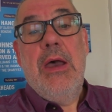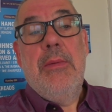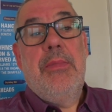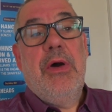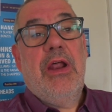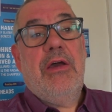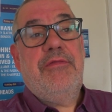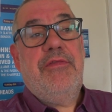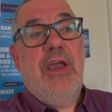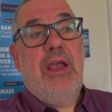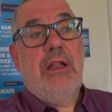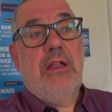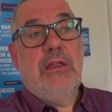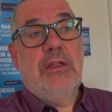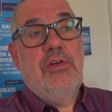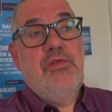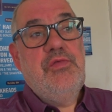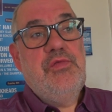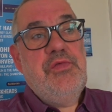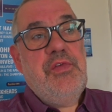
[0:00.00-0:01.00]
but I
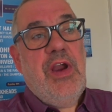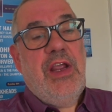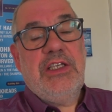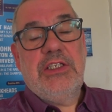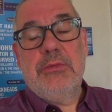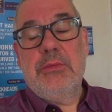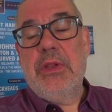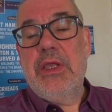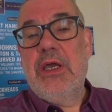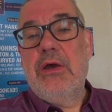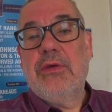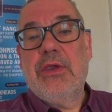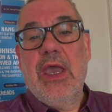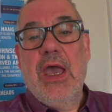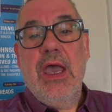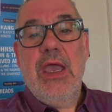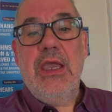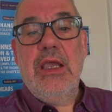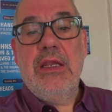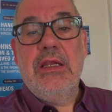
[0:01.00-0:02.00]
feel reasonably
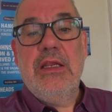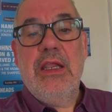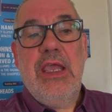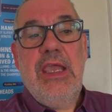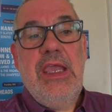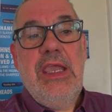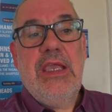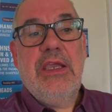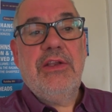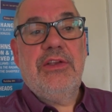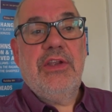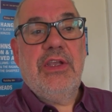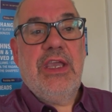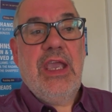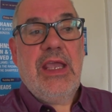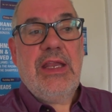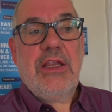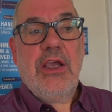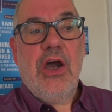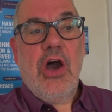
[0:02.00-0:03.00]
okay and eager to
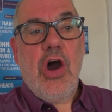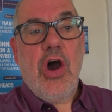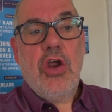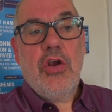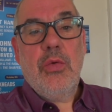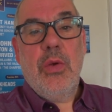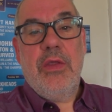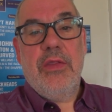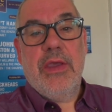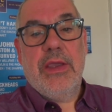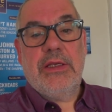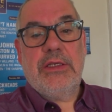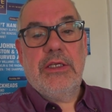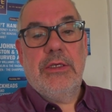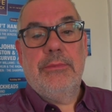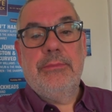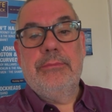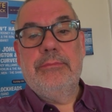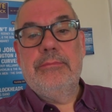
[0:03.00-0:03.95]
get on with it.